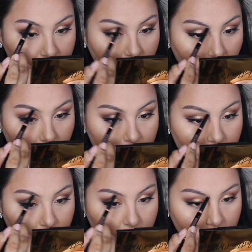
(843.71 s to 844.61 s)
doing all
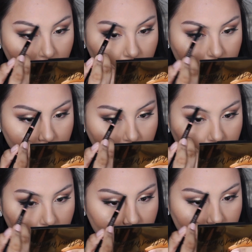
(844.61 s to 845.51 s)
this work to
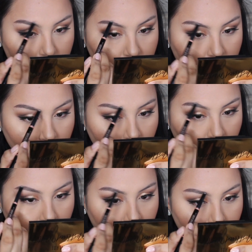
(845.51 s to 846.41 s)
put this
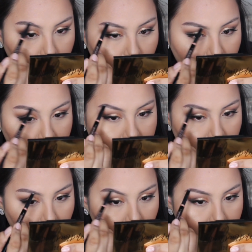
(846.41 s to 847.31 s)
full
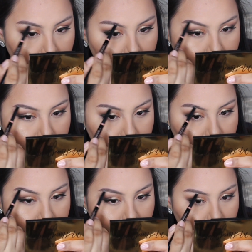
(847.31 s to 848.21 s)
face on
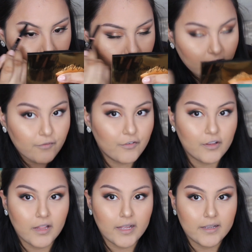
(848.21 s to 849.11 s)

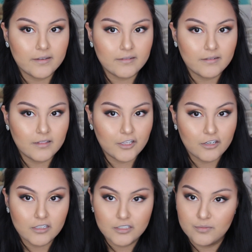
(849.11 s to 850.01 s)
for like
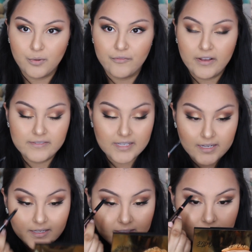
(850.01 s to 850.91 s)
literally 2.5
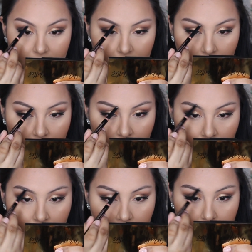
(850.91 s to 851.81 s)
seconds.
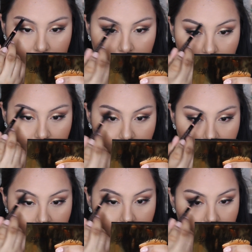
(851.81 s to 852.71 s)
Because after
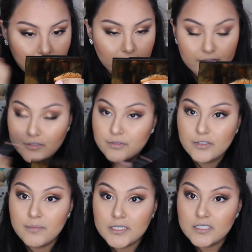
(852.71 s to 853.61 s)
this, I have to do
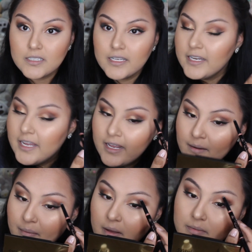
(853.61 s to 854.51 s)
so much cleaning,
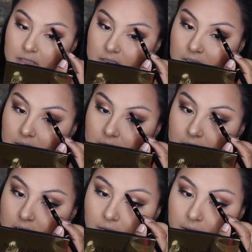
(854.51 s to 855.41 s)
and I'm probably just
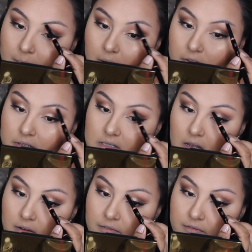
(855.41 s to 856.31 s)
gonna wipe all this
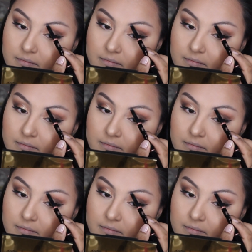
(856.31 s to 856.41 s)
off.